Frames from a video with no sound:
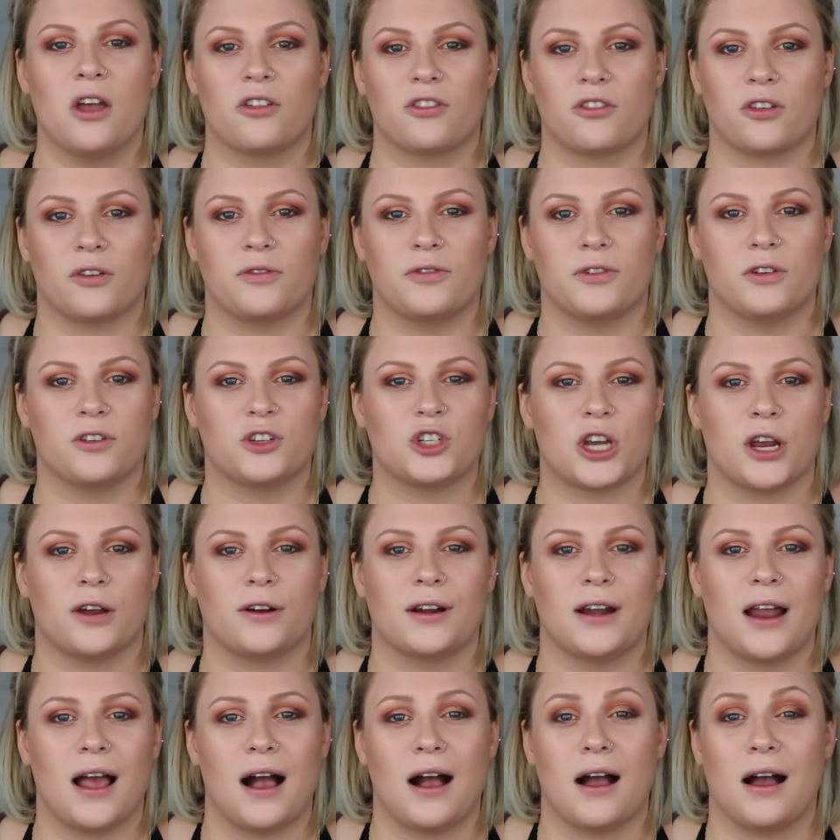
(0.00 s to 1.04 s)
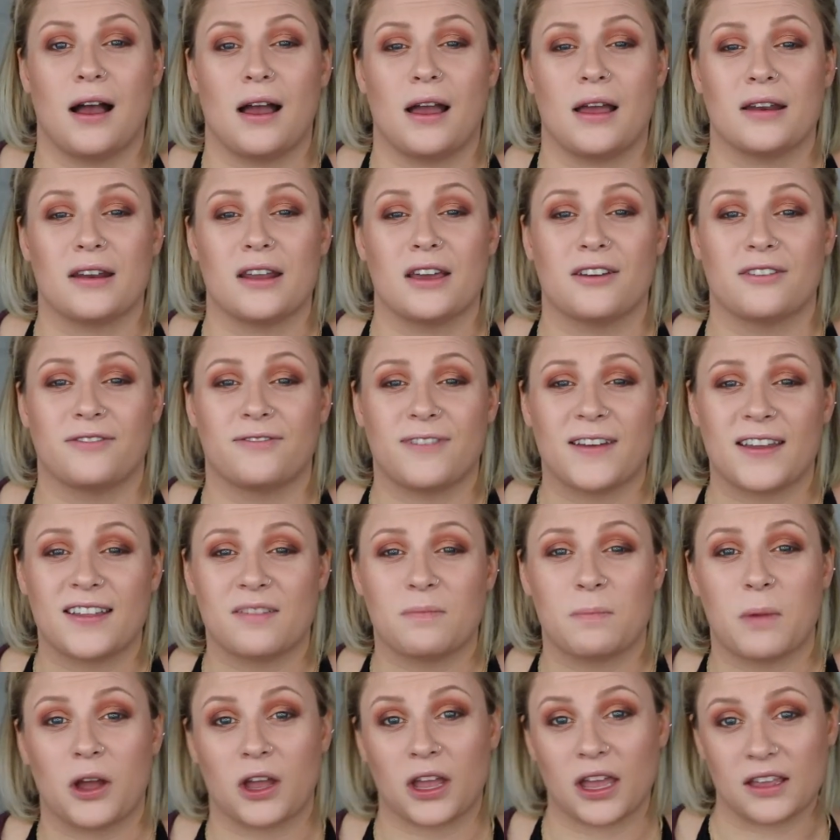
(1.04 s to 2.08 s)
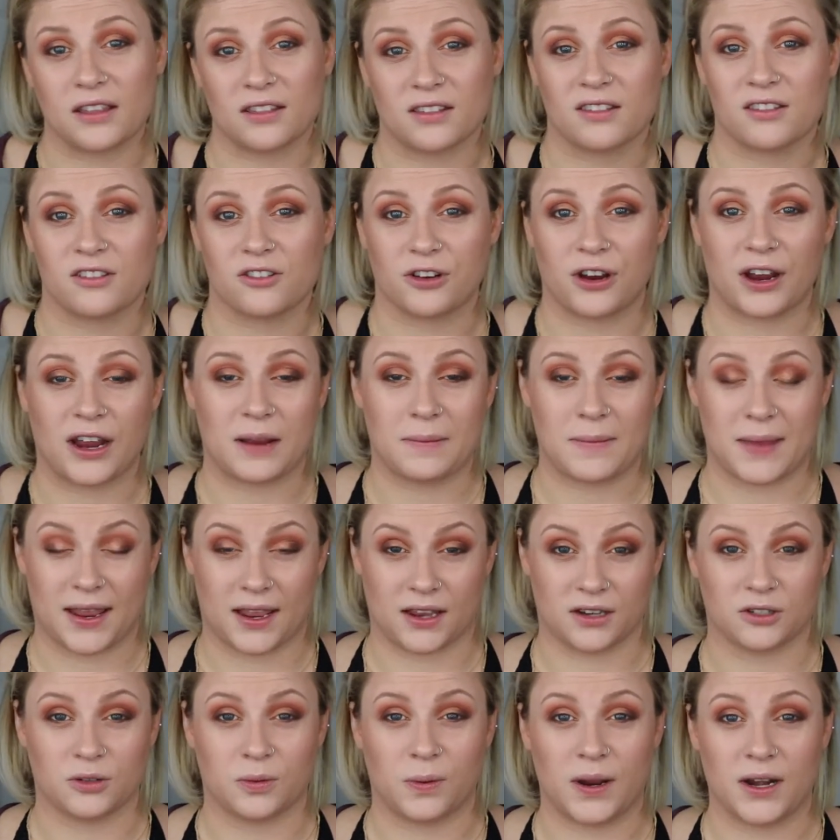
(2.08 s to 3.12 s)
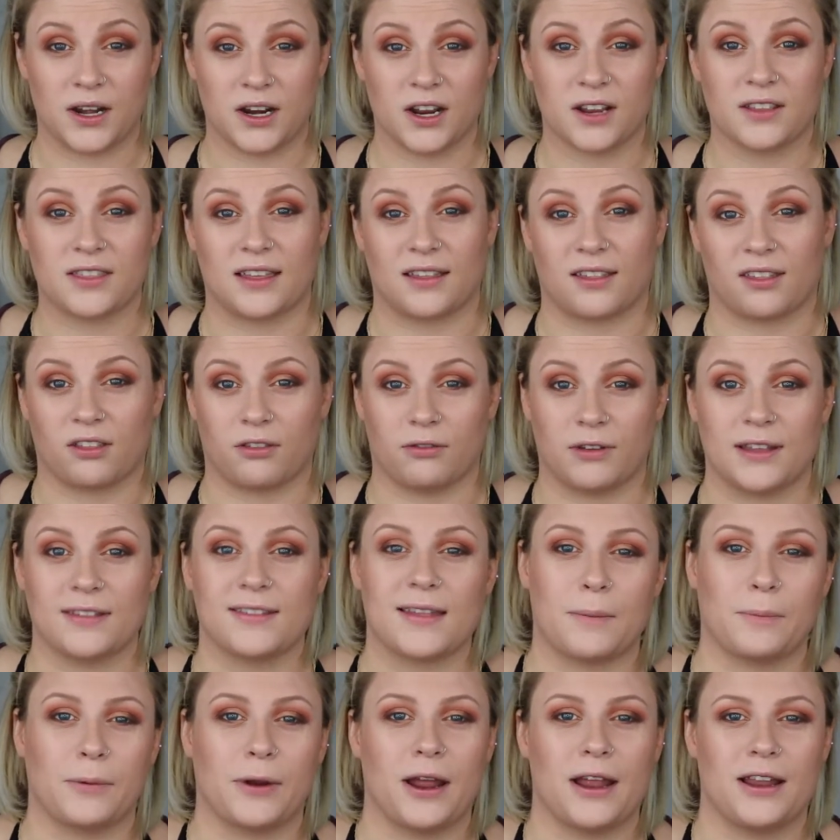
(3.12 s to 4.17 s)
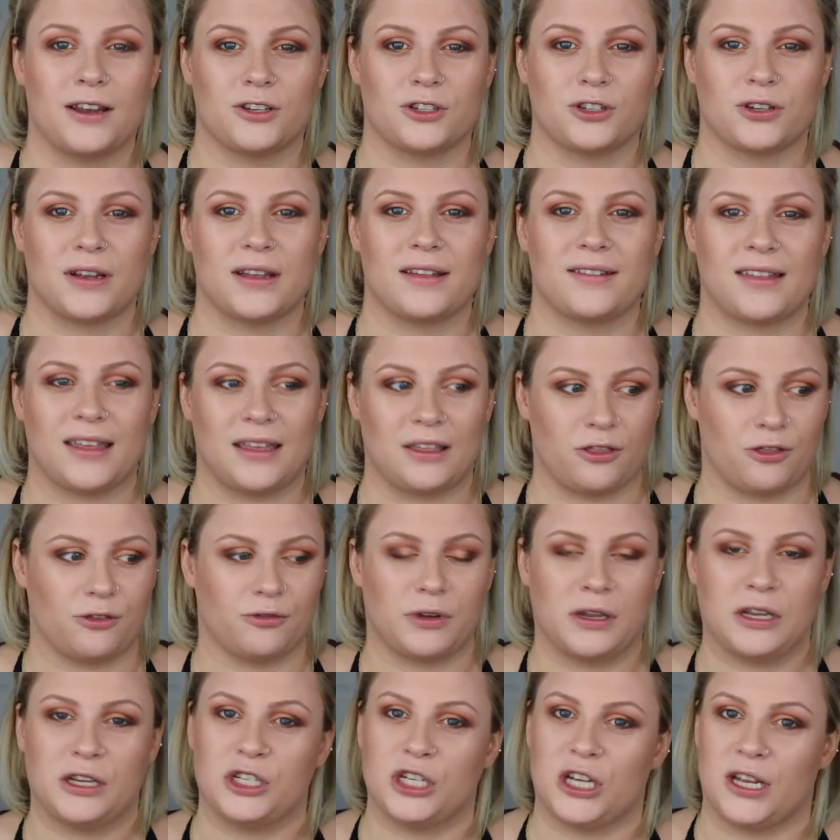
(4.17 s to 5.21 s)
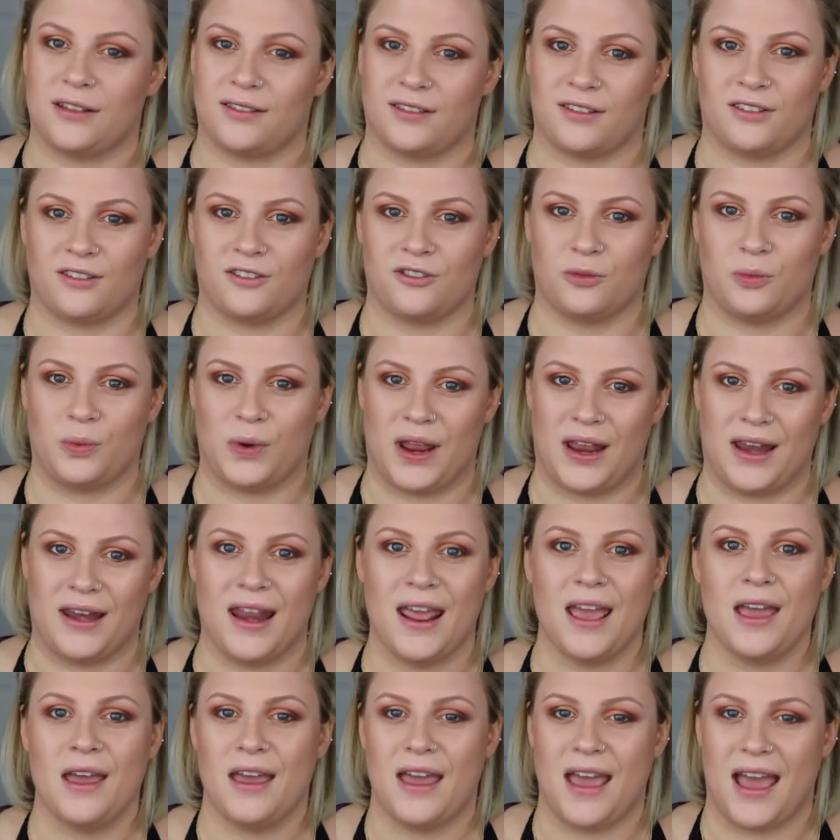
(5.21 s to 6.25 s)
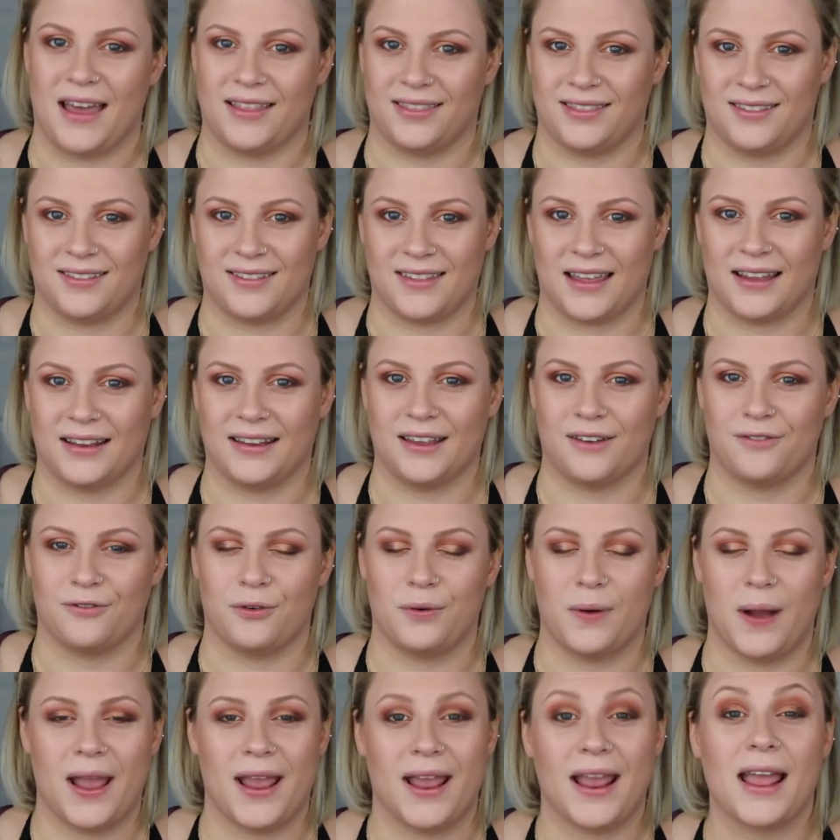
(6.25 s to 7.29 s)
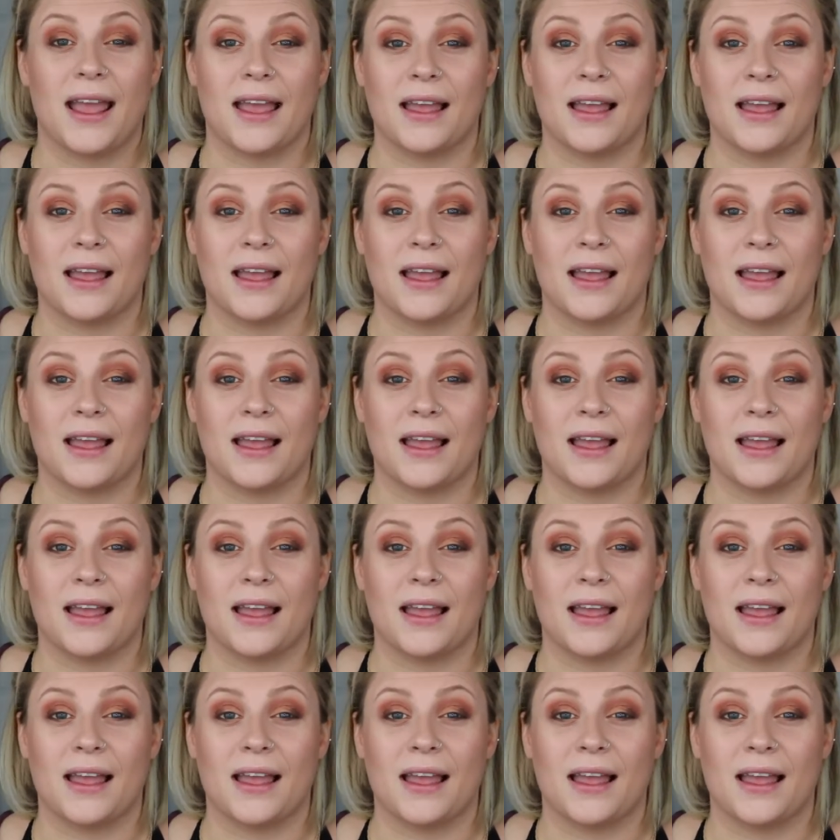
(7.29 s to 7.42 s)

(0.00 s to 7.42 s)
So if you share it on Facebook, Instagram, and Twitter, that's 3 separate entries and 3 chances to win at the said giveaway.